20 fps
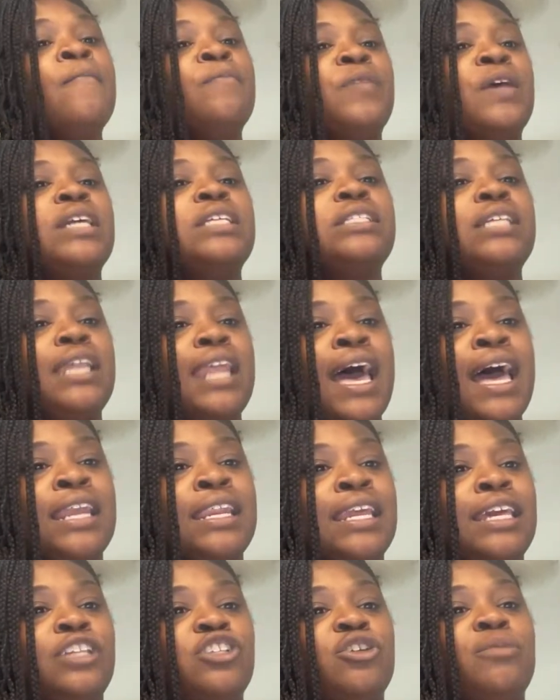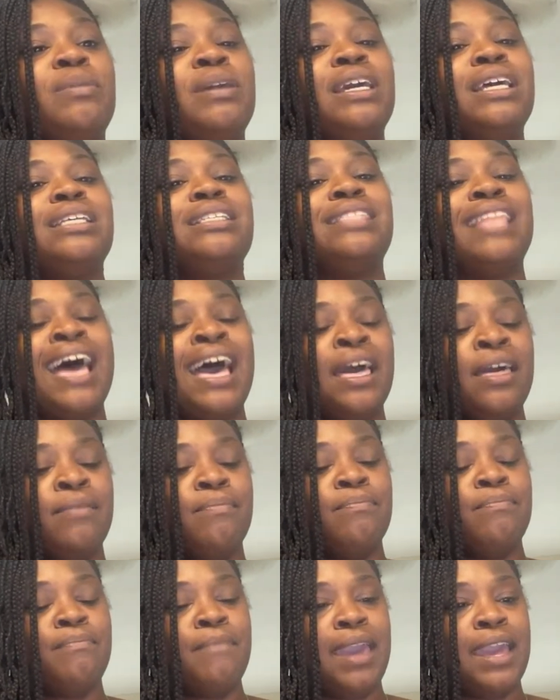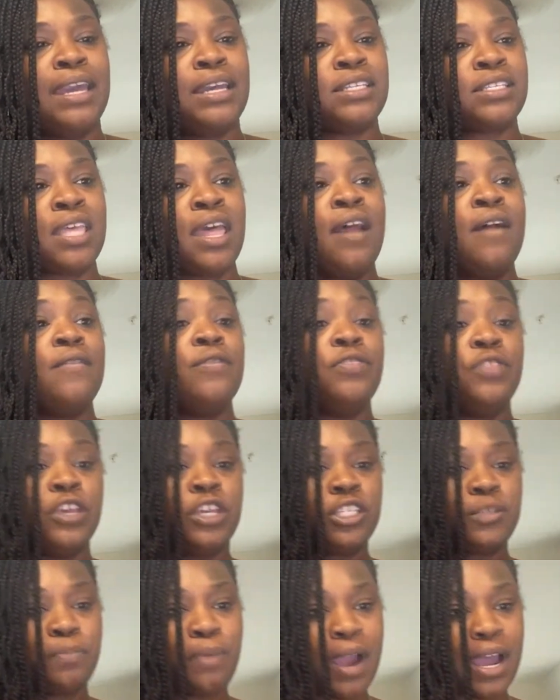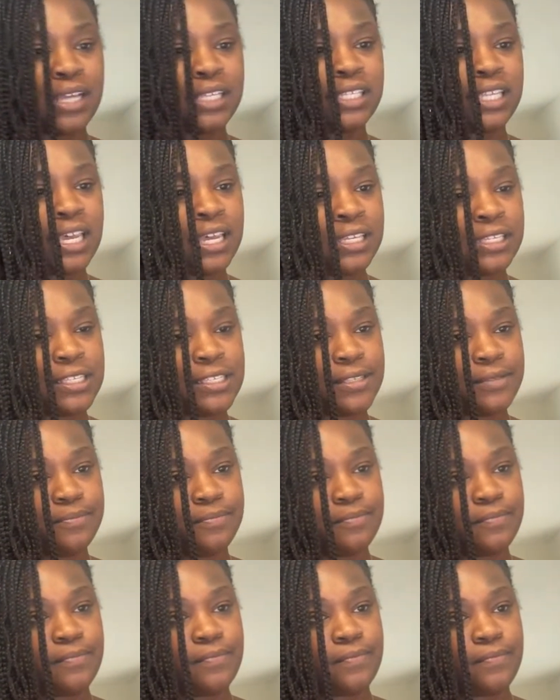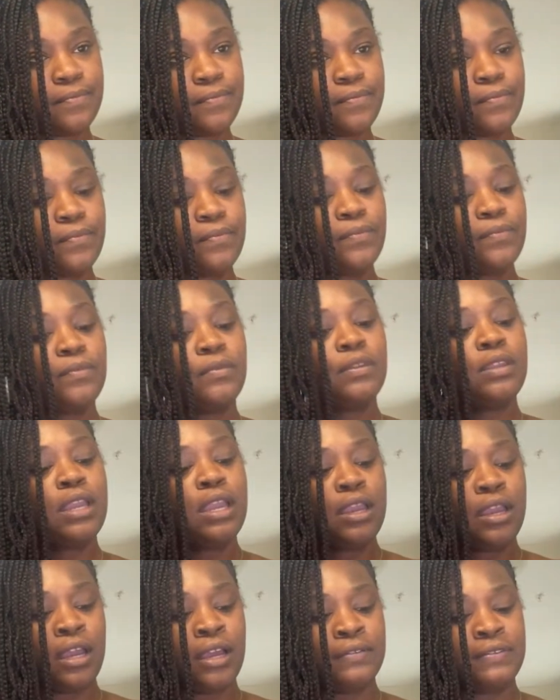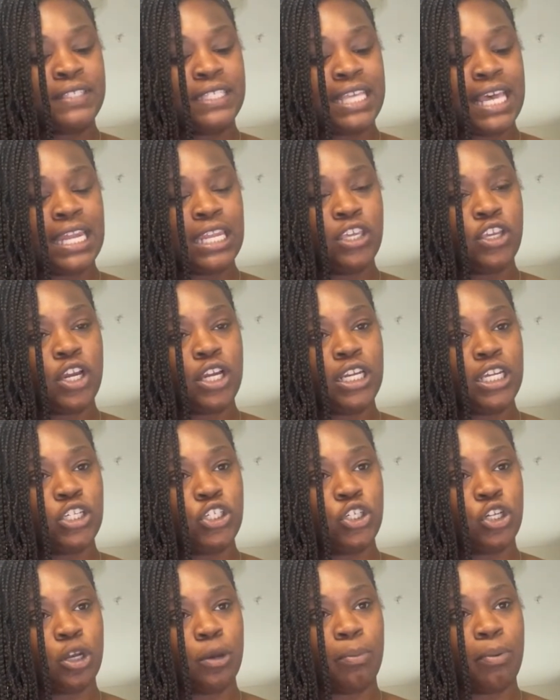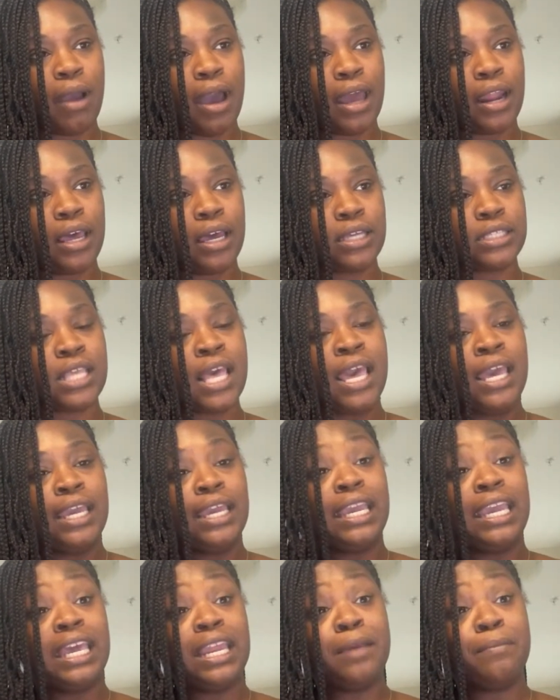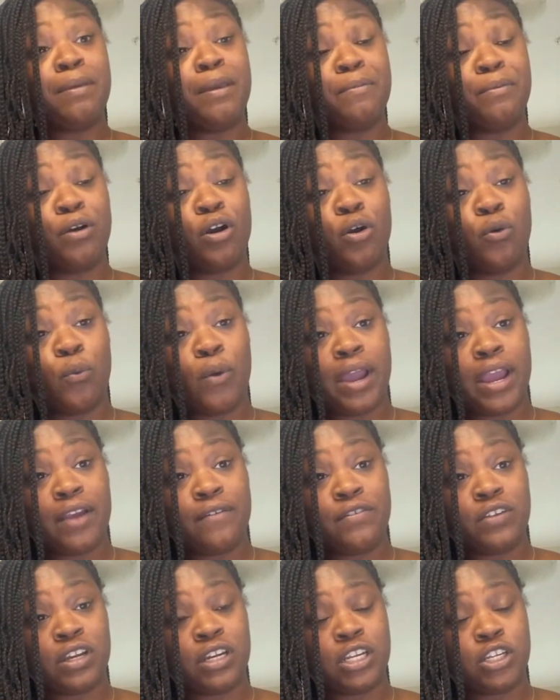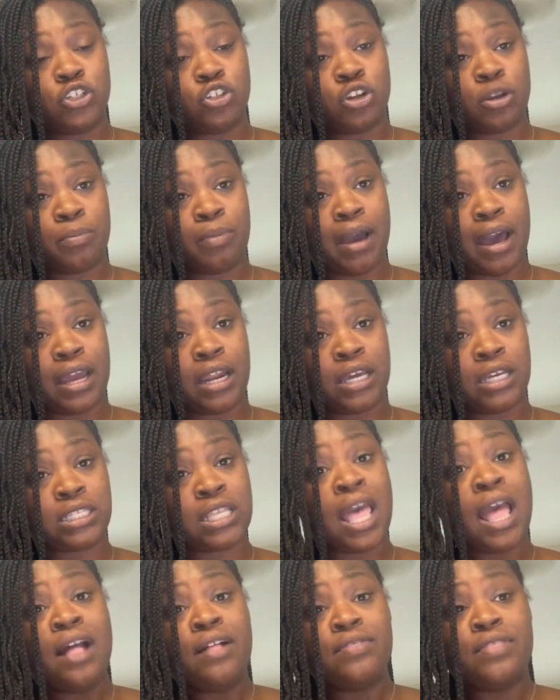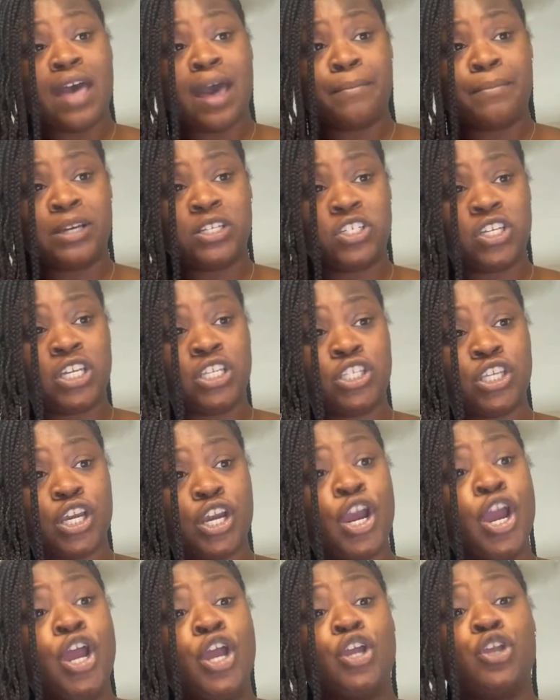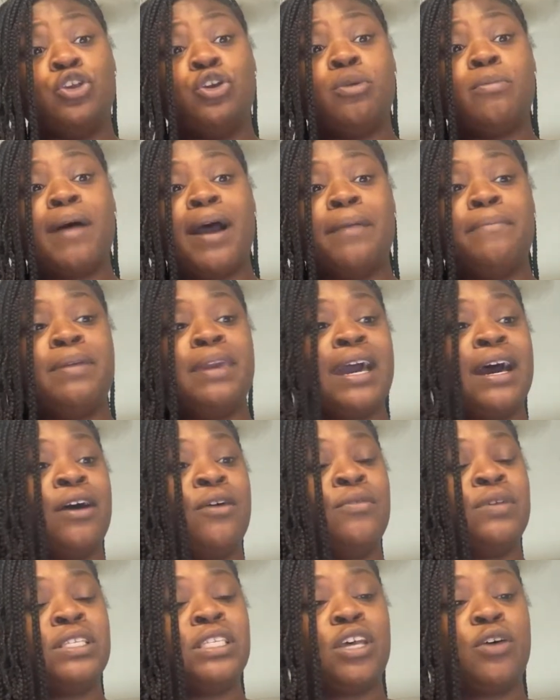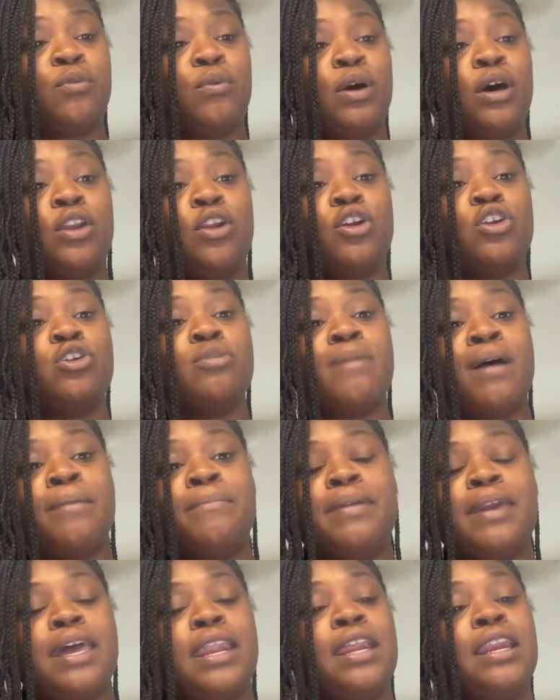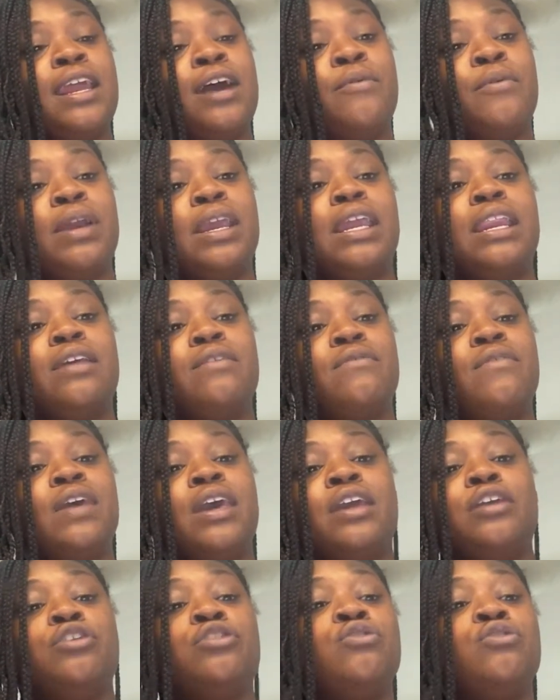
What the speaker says: Things of that nature, because that makes this process of selling your digital products, getting people aware of your digital products, that much easier. You might be out with someone or you might be at a networking event.